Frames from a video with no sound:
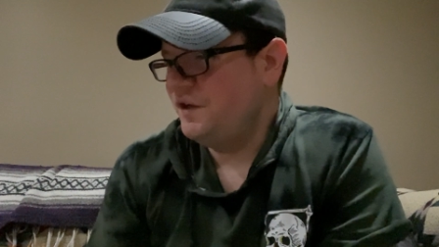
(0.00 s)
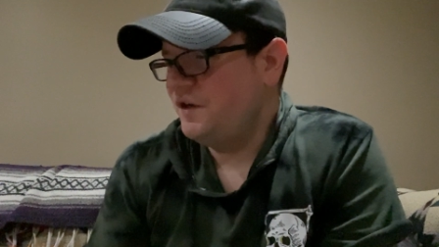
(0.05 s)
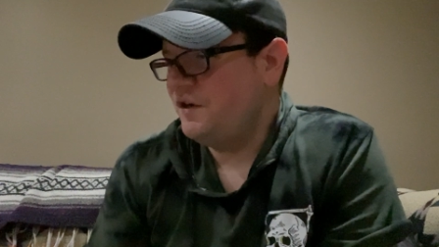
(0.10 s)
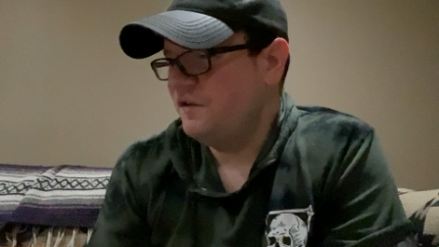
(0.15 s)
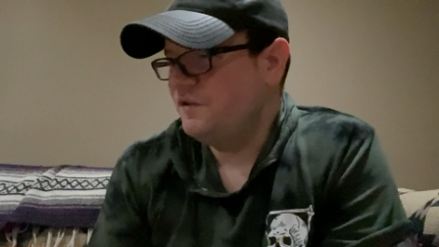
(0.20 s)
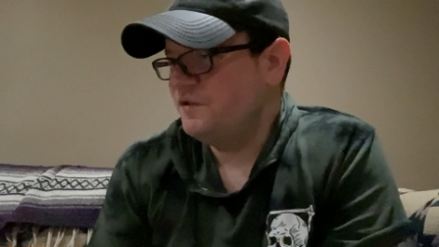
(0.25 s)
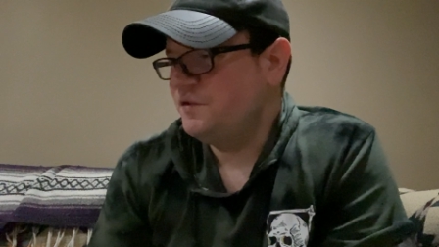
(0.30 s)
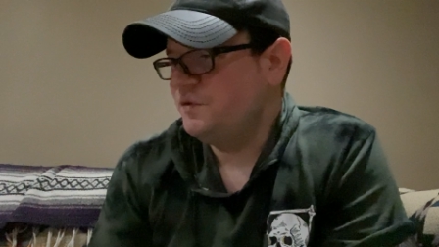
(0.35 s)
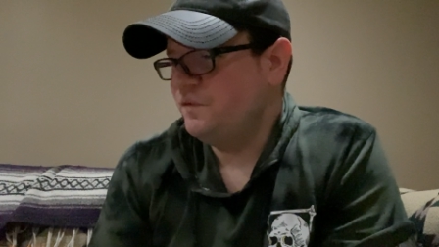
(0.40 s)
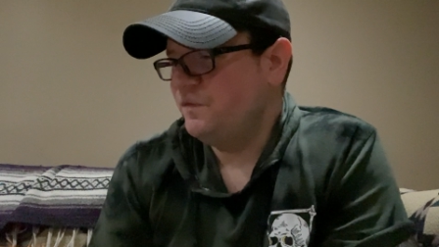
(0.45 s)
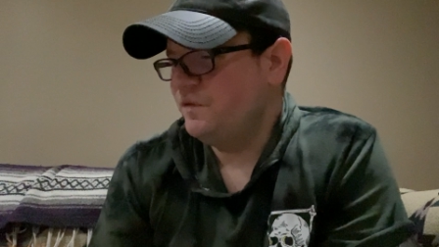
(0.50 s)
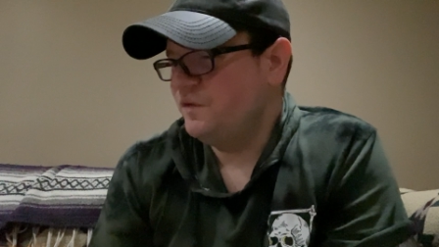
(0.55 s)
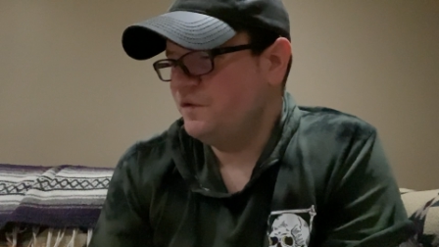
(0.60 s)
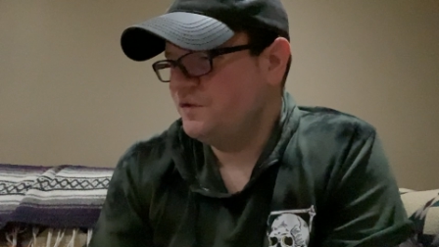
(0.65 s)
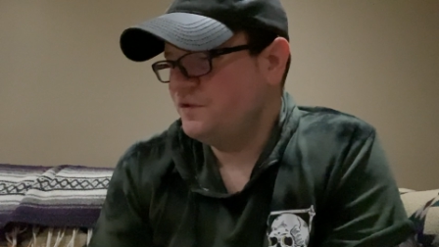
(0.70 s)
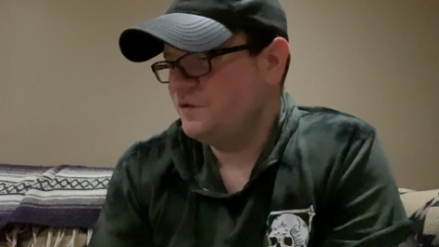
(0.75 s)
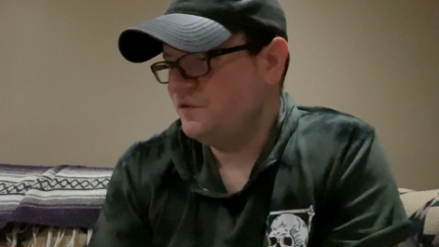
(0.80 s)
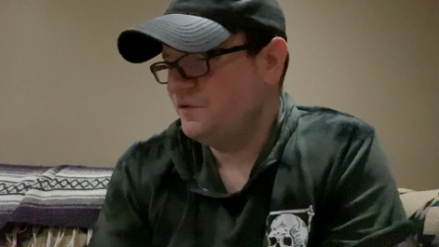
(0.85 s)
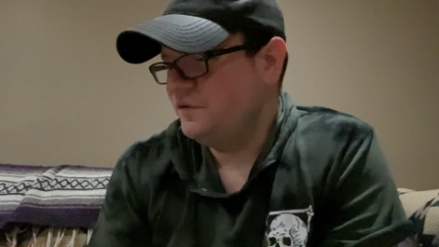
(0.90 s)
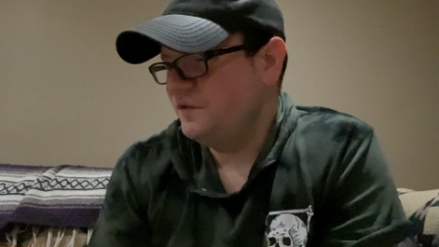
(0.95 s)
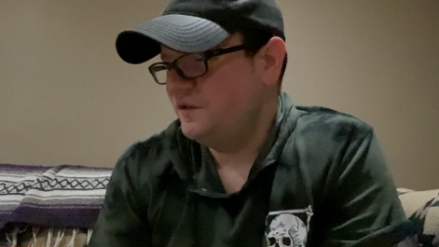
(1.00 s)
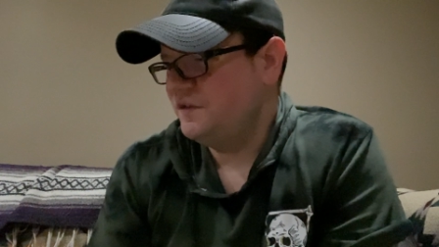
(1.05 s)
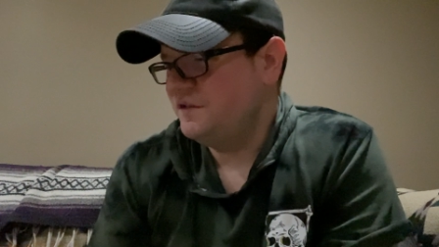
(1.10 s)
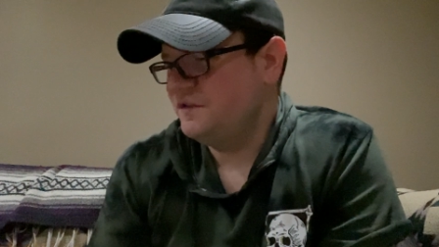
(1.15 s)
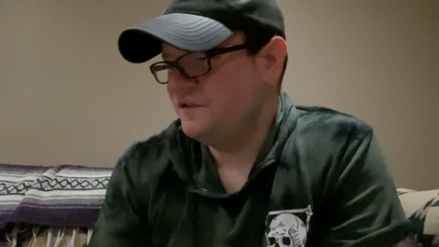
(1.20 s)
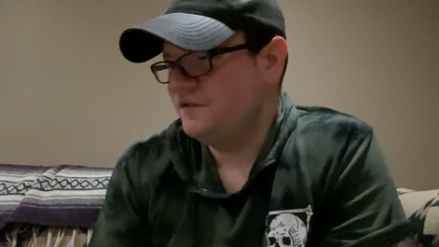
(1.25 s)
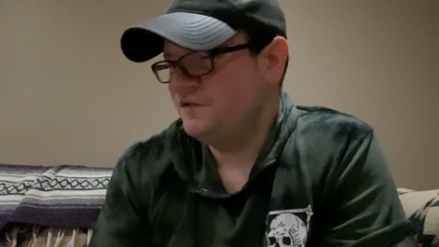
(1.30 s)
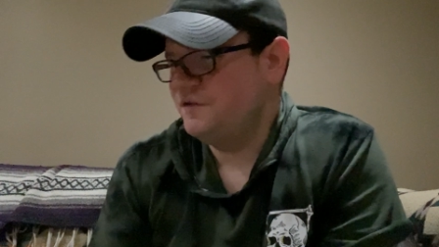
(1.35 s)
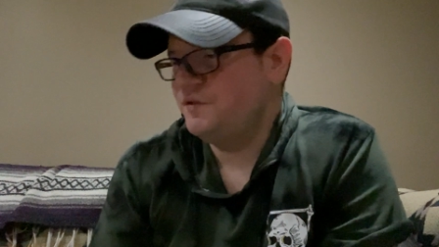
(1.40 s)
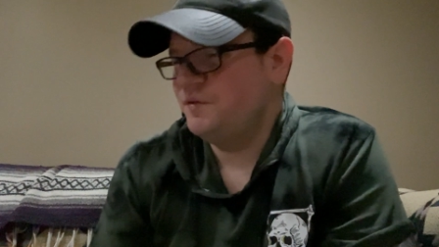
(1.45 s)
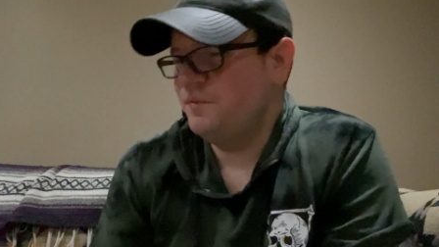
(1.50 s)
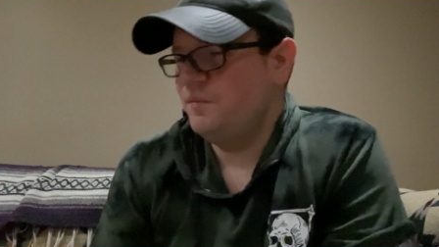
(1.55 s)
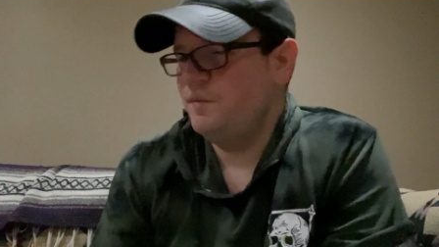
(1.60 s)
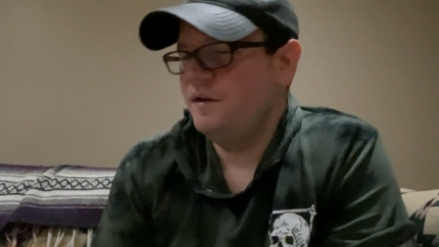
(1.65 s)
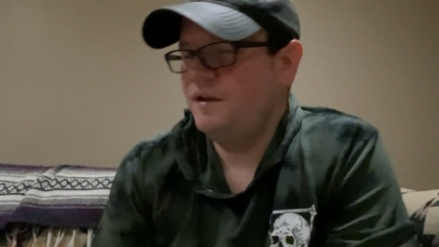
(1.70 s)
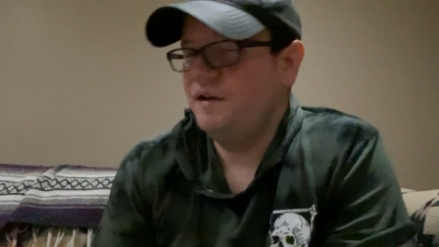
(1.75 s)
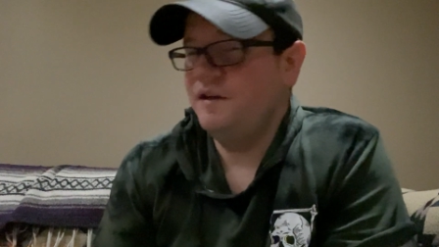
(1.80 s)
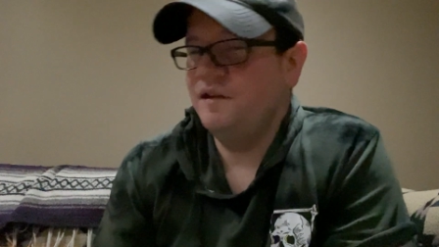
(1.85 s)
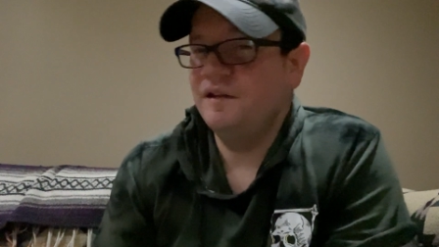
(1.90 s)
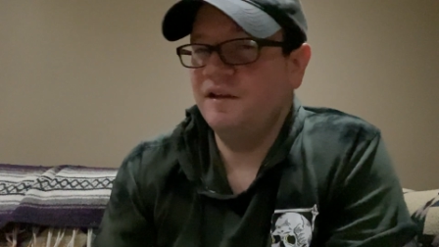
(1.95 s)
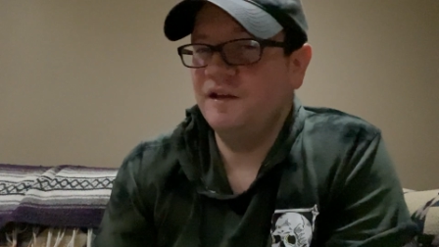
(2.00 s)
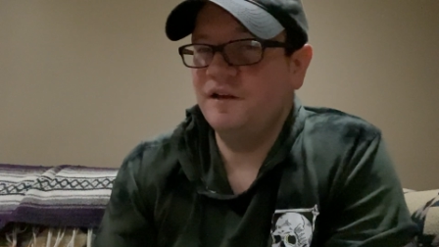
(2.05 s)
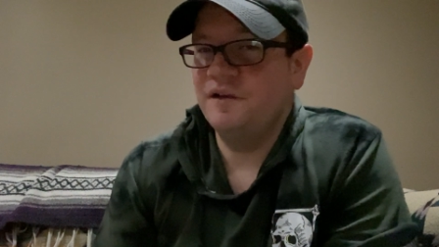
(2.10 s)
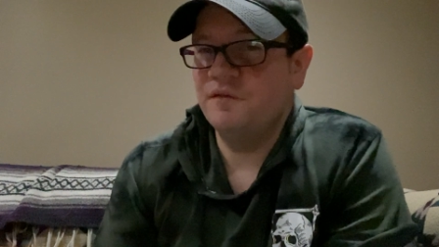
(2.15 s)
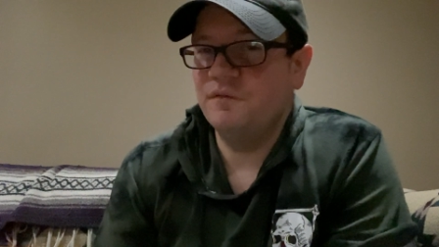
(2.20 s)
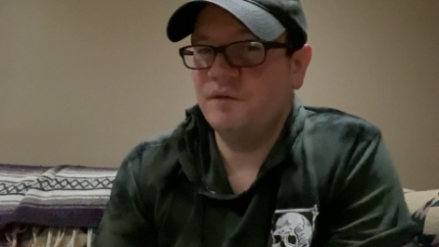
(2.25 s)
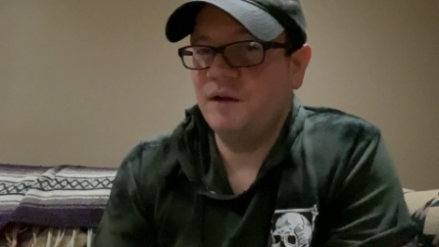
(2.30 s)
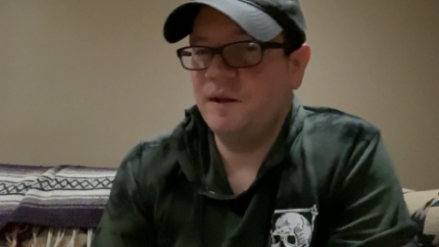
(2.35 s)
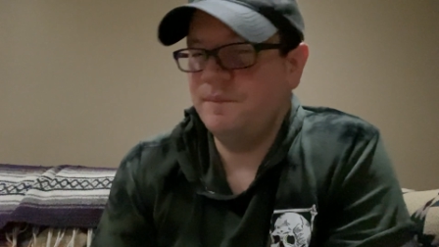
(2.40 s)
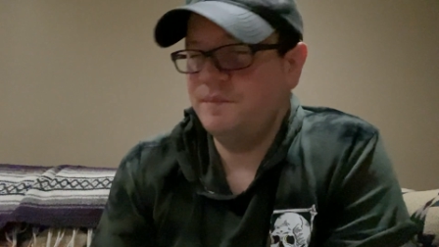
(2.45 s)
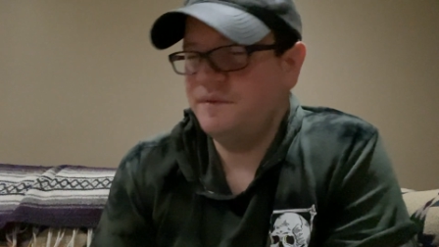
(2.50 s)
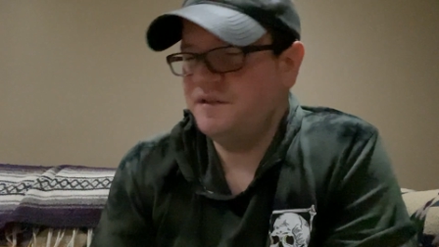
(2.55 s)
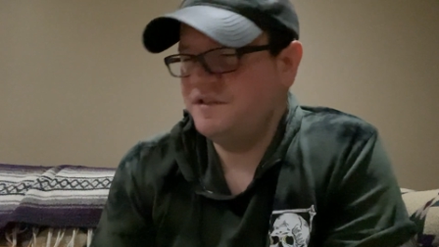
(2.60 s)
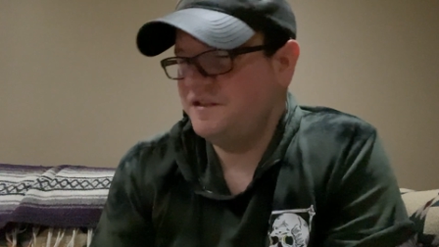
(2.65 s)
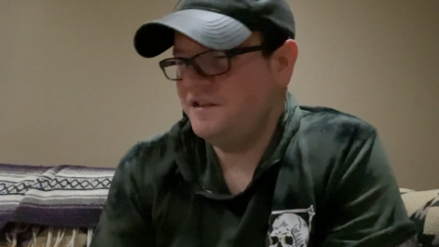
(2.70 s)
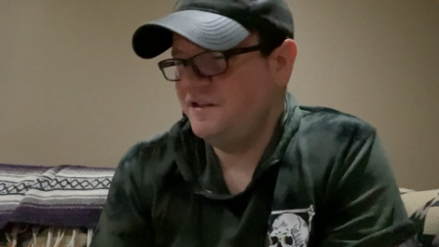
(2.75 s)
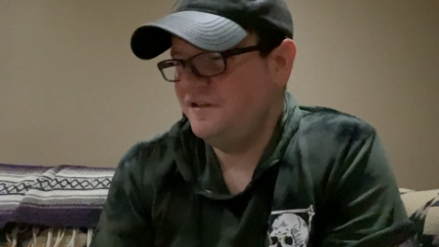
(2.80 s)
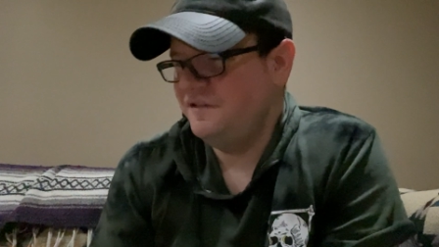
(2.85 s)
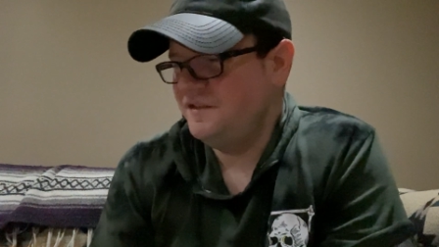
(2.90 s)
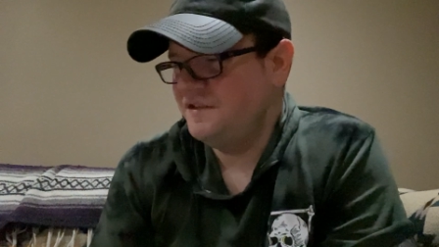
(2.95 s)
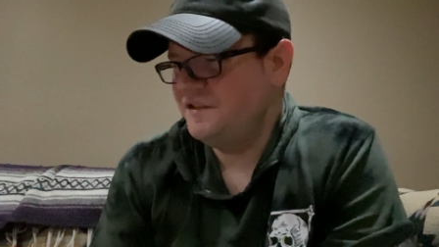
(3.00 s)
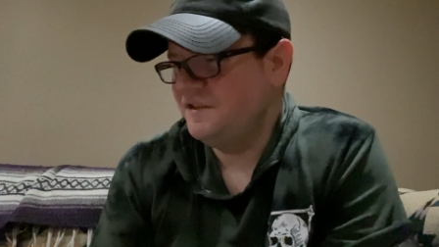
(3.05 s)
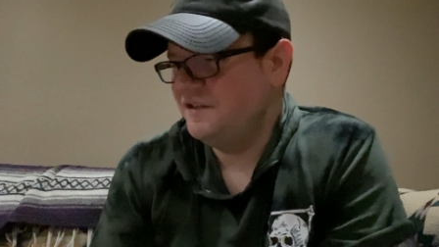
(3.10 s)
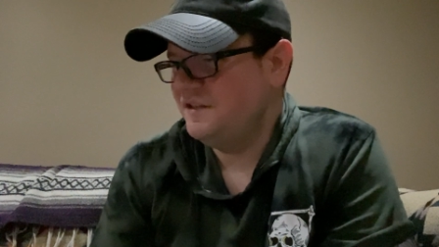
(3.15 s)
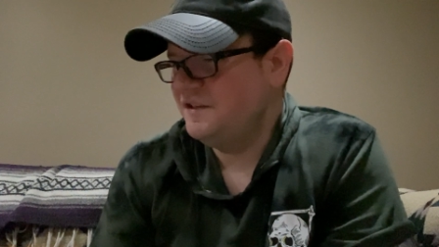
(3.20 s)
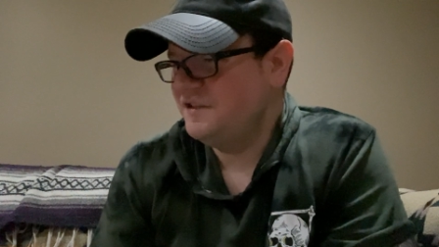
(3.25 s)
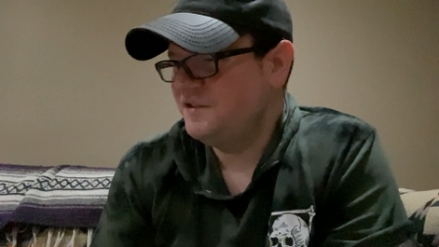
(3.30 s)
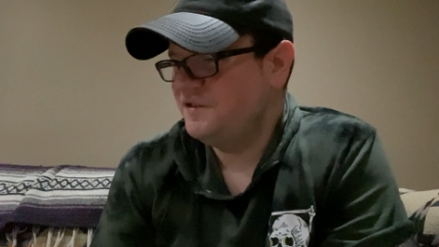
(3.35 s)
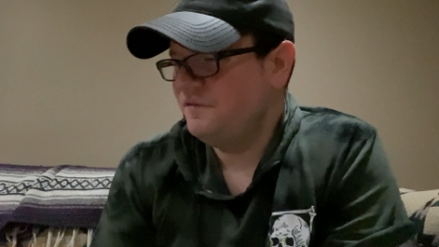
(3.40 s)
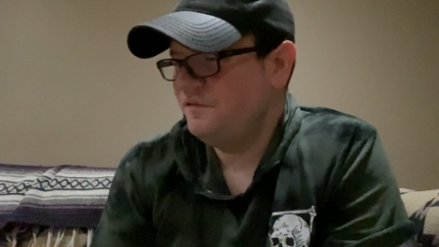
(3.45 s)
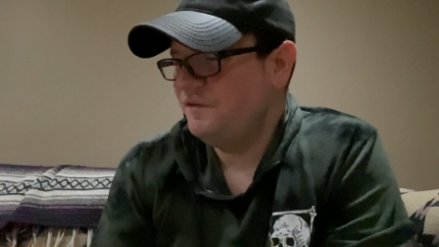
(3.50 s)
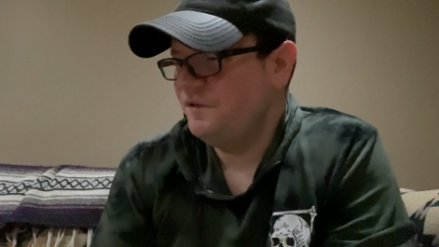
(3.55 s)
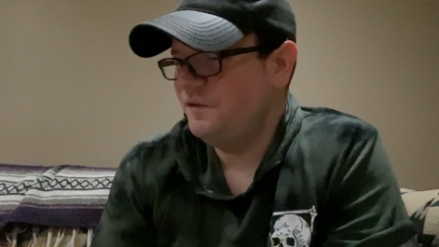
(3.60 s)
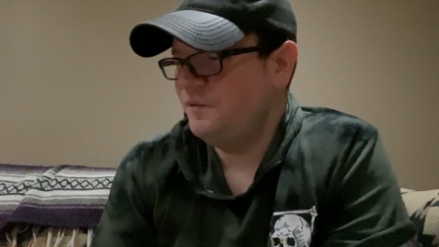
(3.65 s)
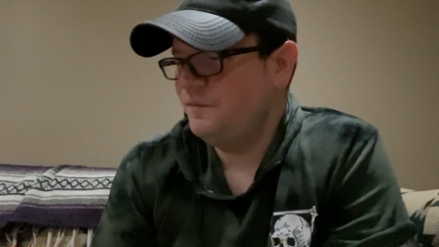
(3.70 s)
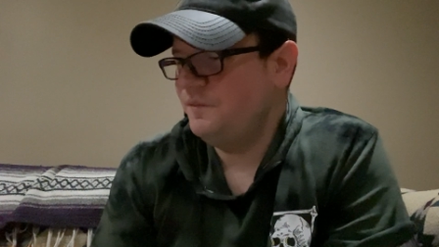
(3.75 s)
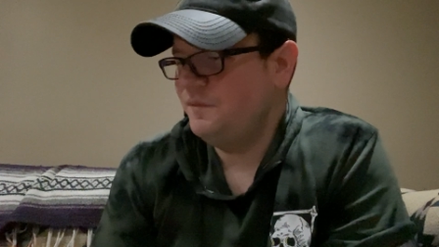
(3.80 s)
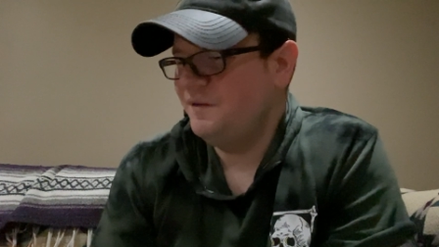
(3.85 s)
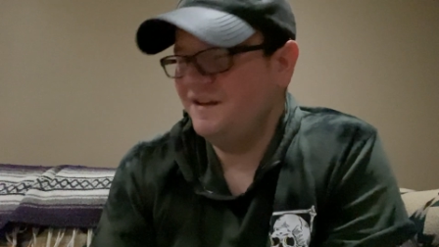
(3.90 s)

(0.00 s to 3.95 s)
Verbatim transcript: controversial because there's so many like rape scenes in this film,